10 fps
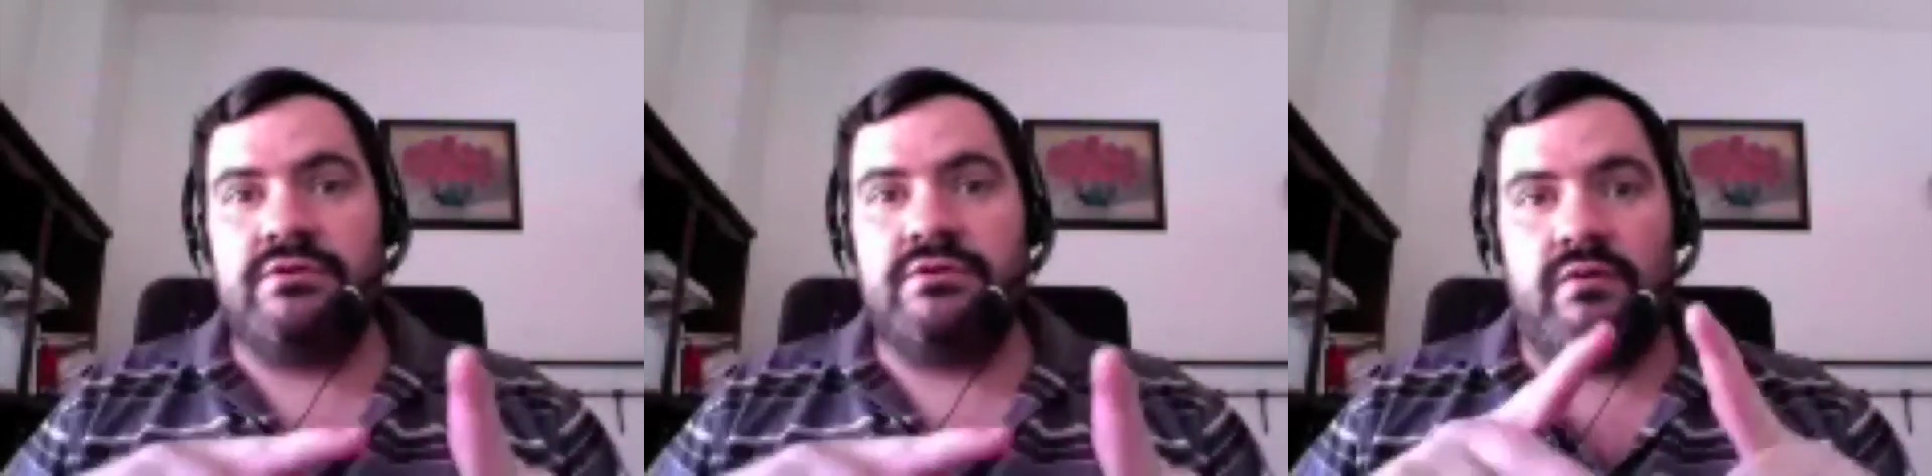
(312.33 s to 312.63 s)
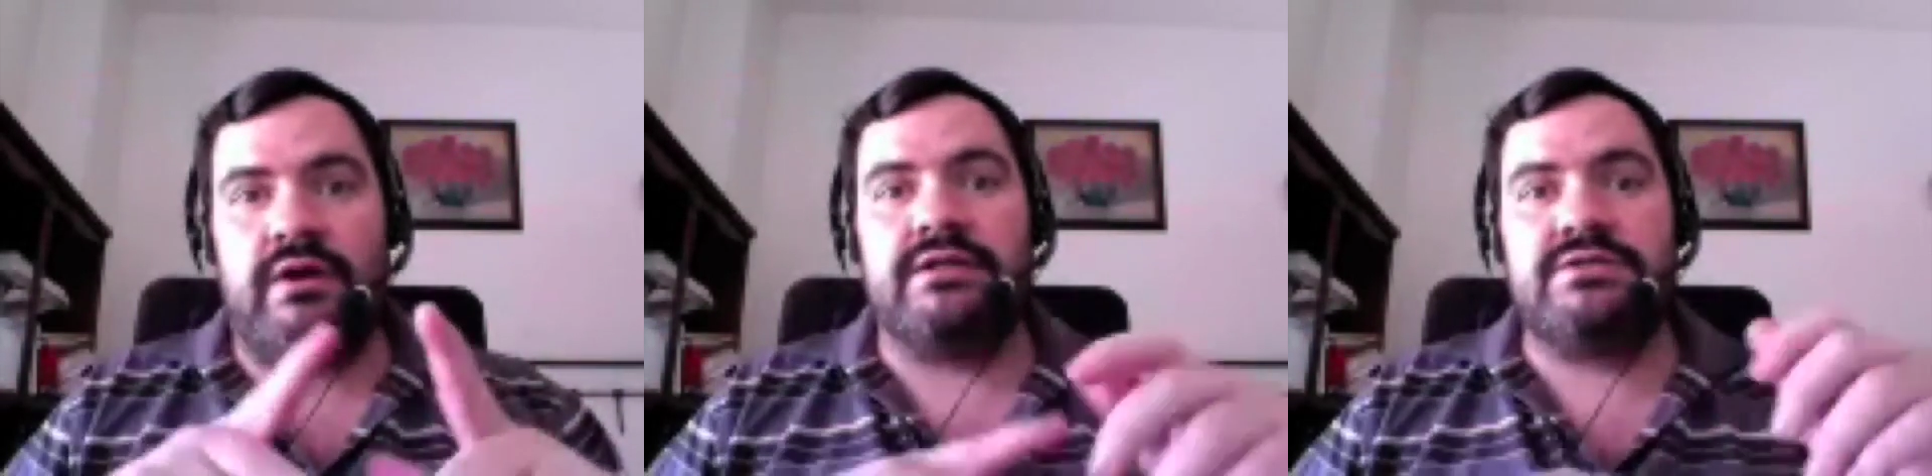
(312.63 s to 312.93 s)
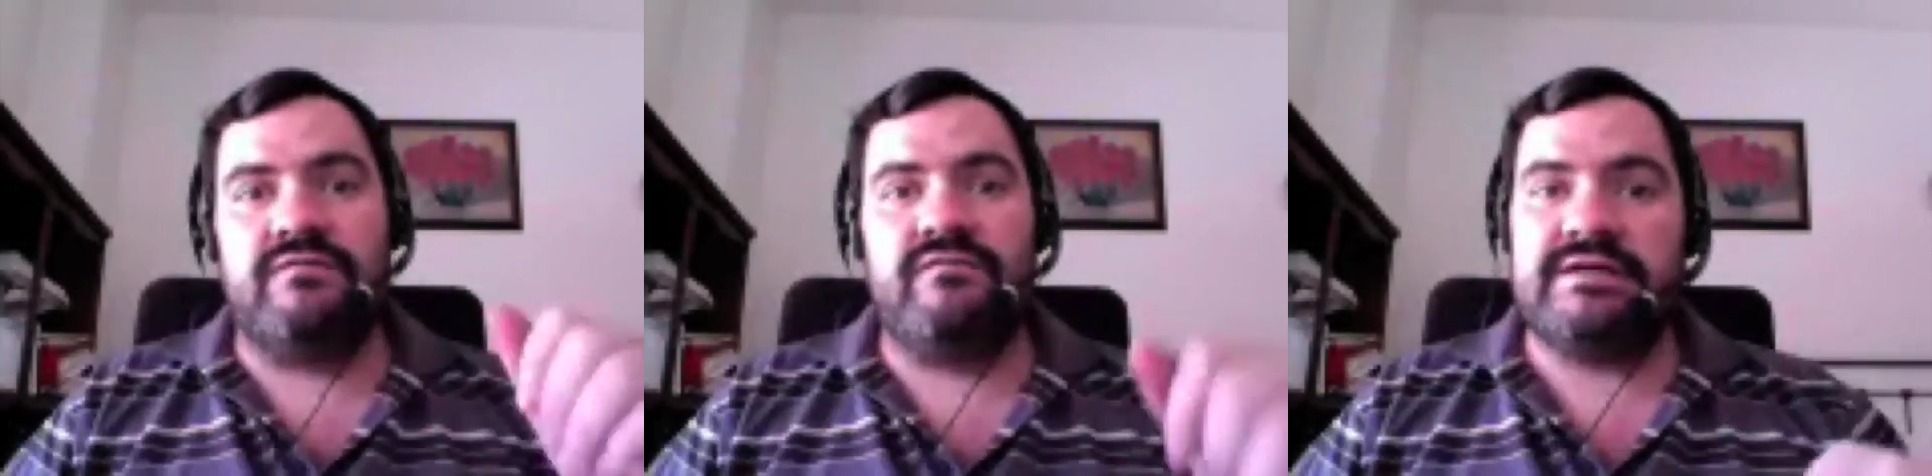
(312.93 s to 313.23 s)
who know how
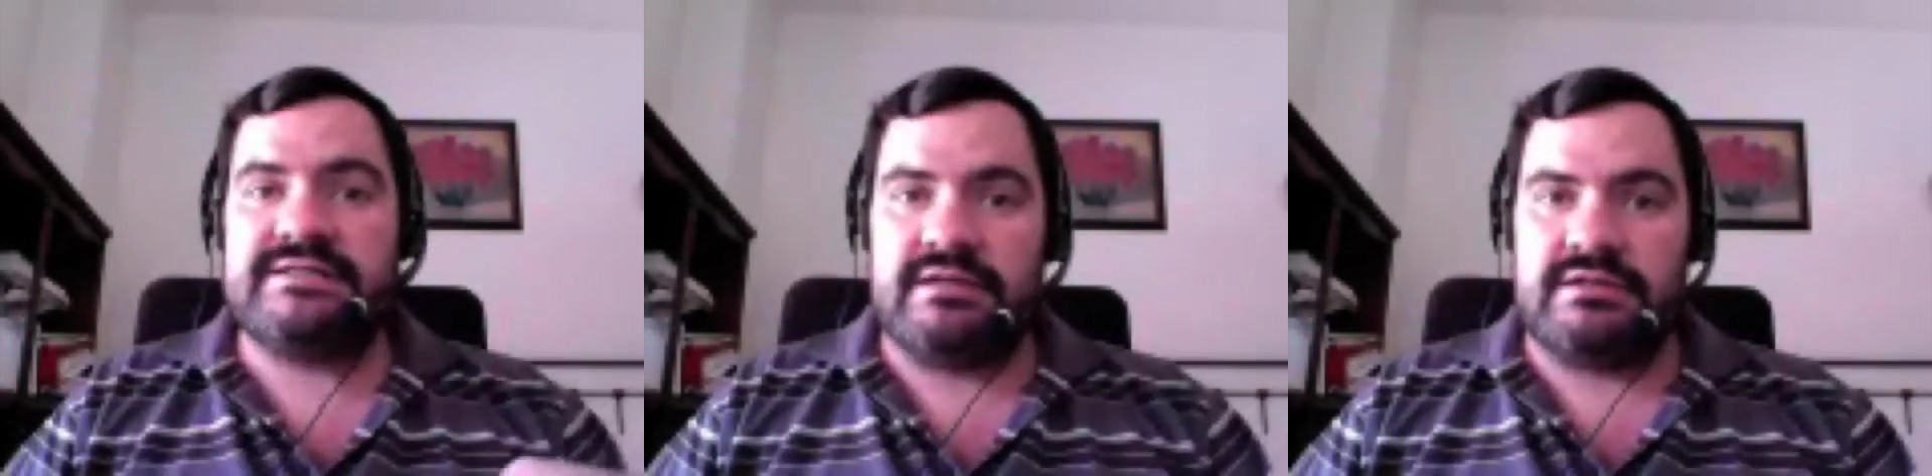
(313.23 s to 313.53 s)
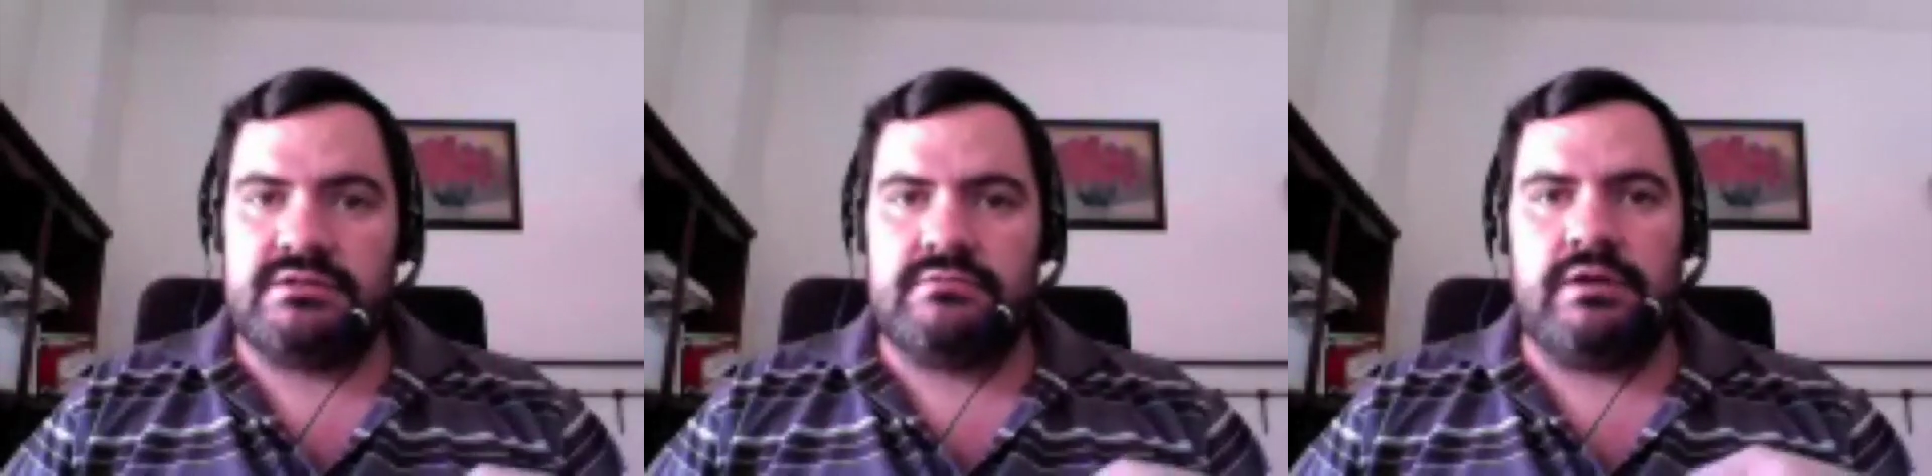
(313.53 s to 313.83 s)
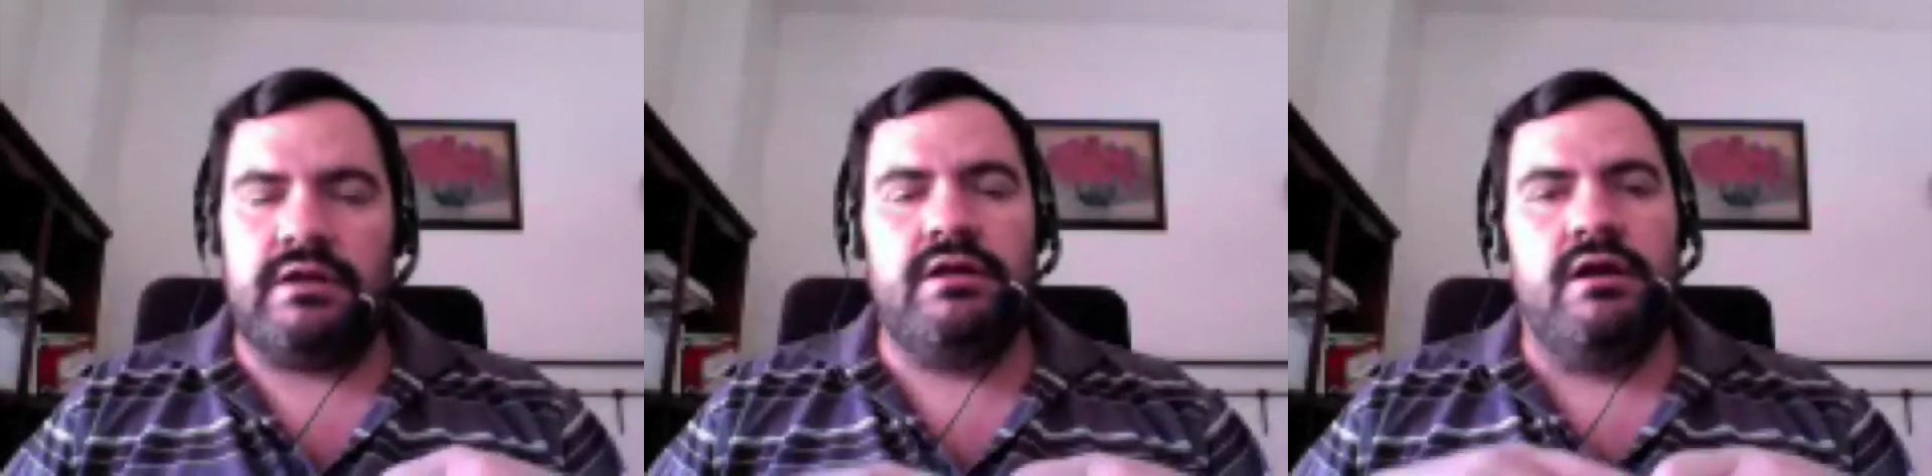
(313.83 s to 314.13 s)
to fix it,
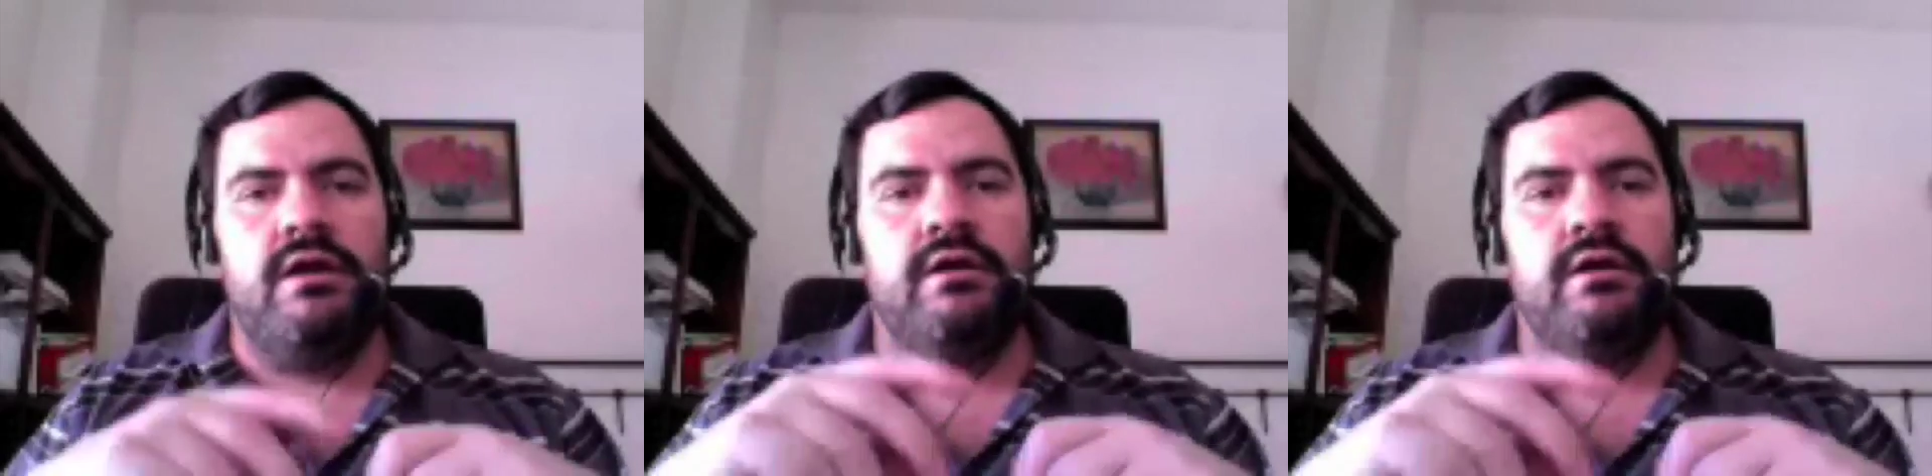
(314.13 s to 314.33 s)
right?